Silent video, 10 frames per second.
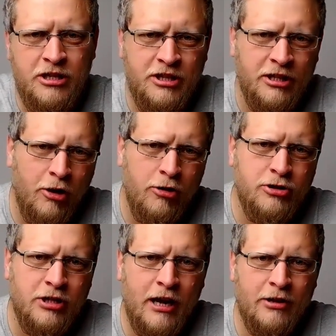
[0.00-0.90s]
this, they go
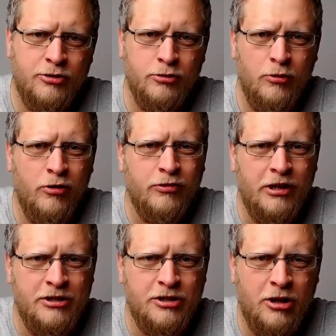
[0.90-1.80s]
to the council,
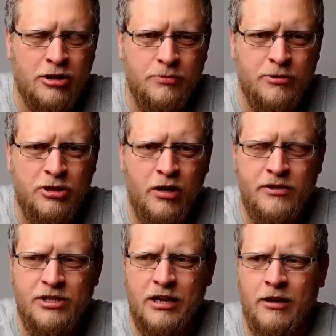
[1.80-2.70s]
often into the customer
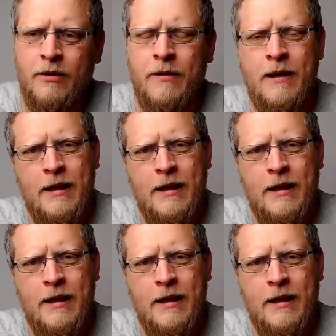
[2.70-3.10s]
service centre,